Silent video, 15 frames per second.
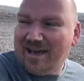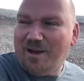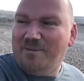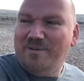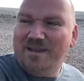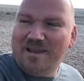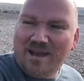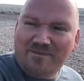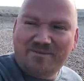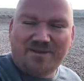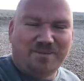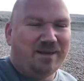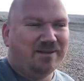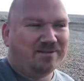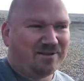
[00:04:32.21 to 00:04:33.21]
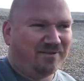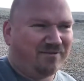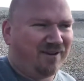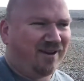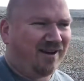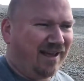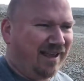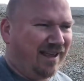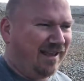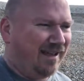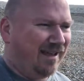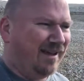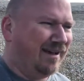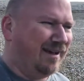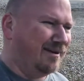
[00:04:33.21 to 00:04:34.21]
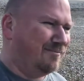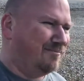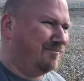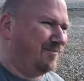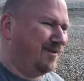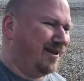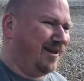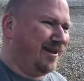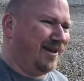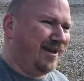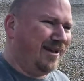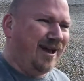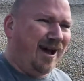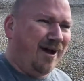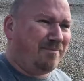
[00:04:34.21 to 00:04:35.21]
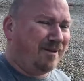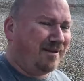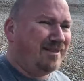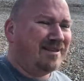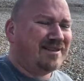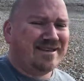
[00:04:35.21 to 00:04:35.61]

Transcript: I would love to be able to fly up in the